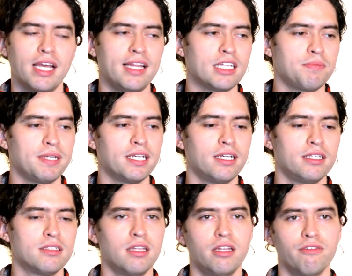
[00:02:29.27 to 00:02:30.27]
And that's
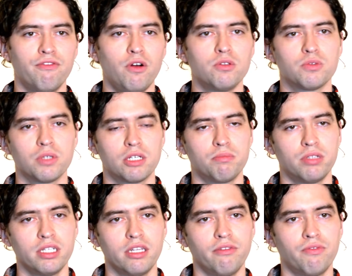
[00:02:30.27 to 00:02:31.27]
because their phones were
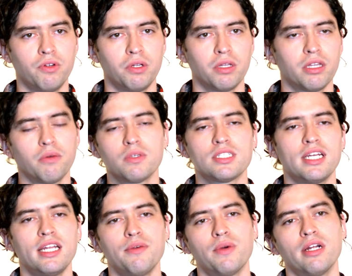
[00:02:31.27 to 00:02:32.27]
completely full. There wasn't
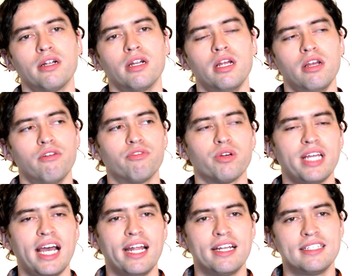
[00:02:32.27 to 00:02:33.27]
anywhere for
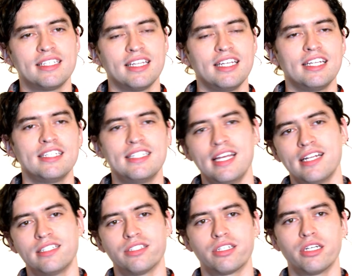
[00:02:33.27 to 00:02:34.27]
that deleted
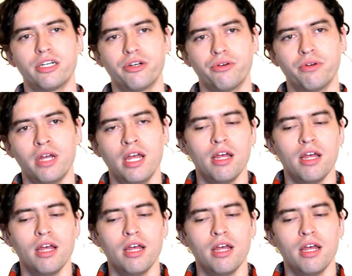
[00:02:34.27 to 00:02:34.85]
data to go.